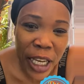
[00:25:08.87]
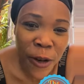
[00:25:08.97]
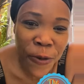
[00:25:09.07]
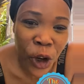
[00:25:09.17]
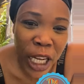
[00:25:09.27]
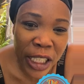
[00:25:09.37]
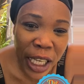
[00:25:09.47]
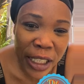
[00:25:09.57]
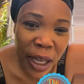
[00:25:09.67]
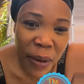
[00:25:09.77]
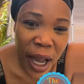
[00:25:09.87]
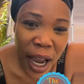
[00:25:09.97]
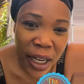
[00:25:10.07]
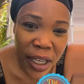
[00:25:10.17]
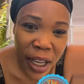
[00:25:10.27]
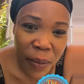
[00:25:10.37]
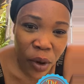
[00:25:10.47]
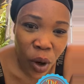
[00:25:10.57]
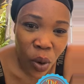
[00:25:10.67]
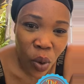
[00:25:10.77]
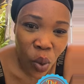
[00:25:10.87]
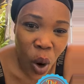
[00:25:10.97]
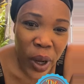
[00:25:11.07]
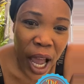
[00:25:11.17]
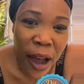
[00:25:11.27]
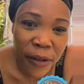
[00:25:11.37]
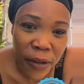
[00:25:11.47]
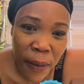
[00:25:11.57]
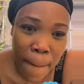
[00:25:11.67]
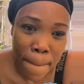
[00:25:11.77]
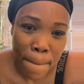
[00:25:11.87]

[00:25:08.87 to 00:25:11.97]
the influencers, them calling them now, where we have.